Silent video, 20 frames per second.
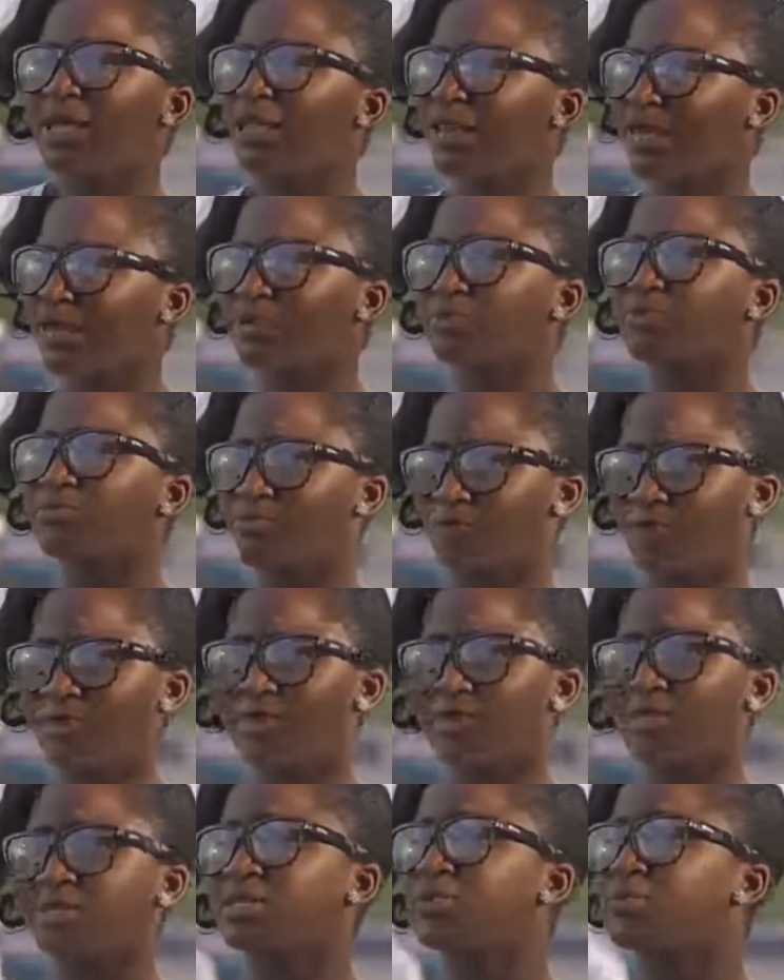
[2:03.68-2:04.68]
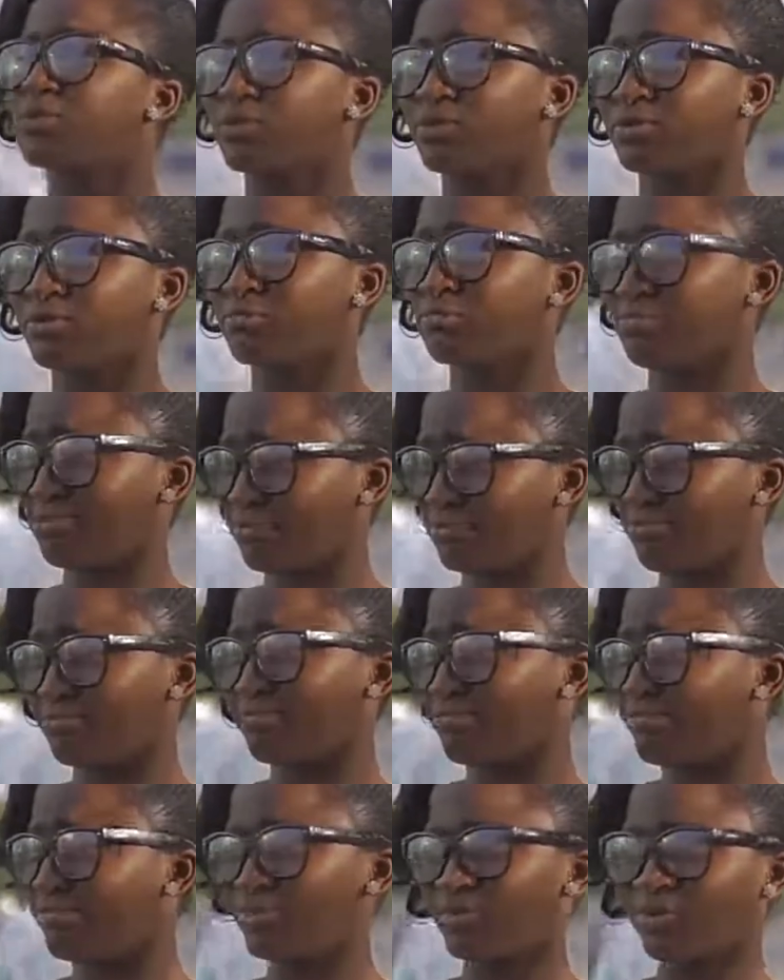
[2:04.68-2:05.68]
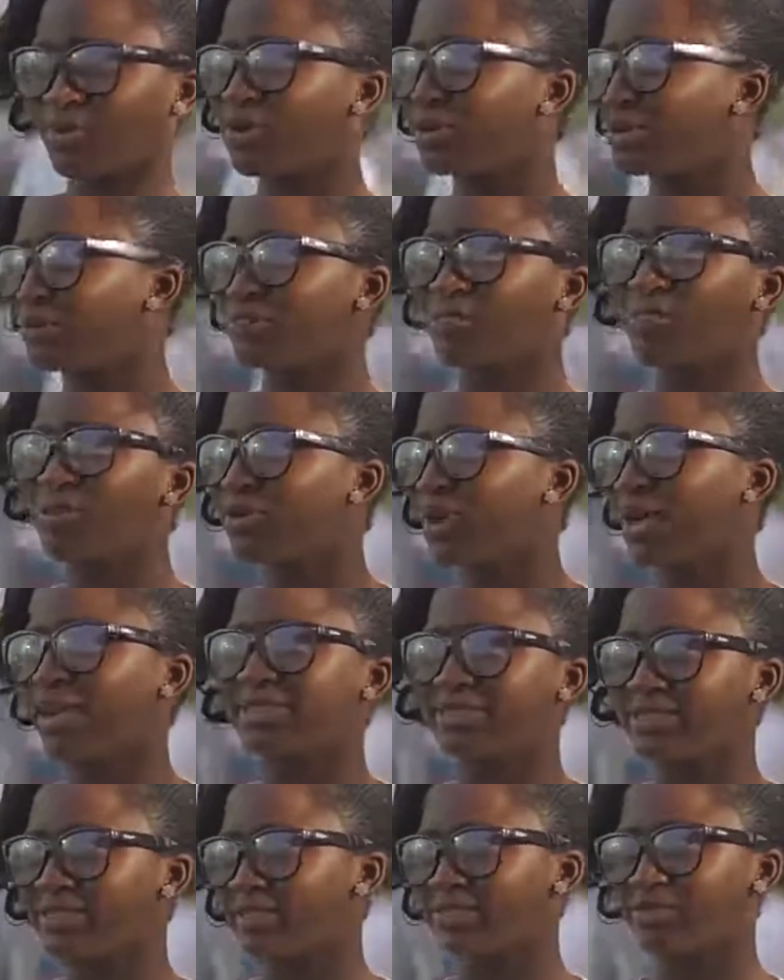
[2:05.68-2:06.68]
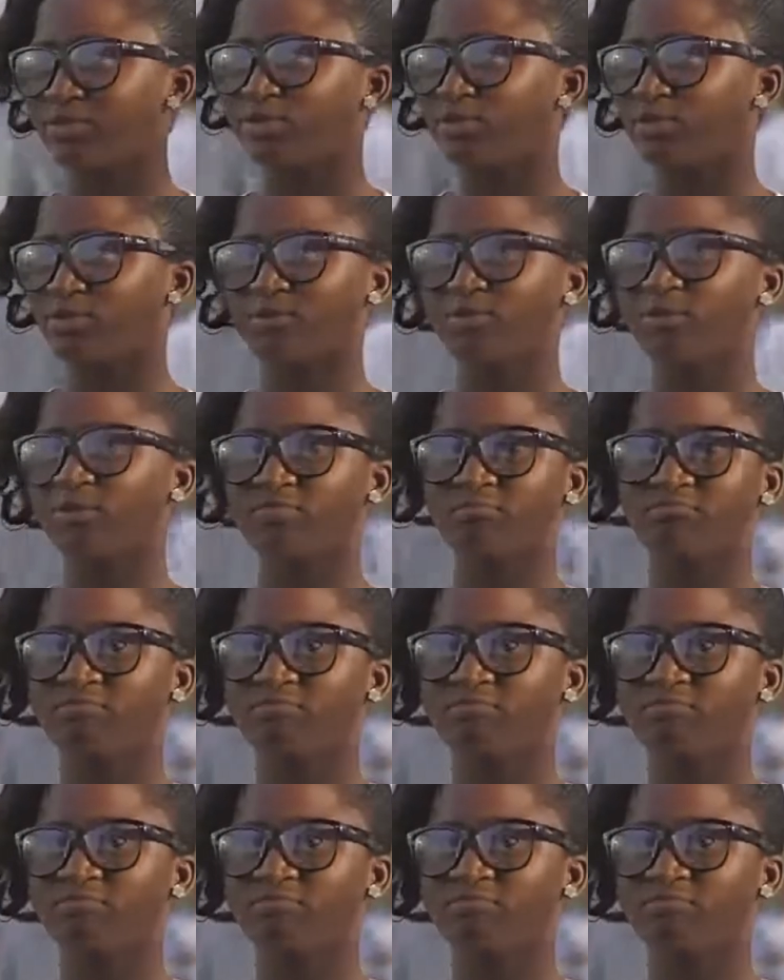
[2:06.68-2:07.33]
like, what does this smoke? What morale is it giving you? So,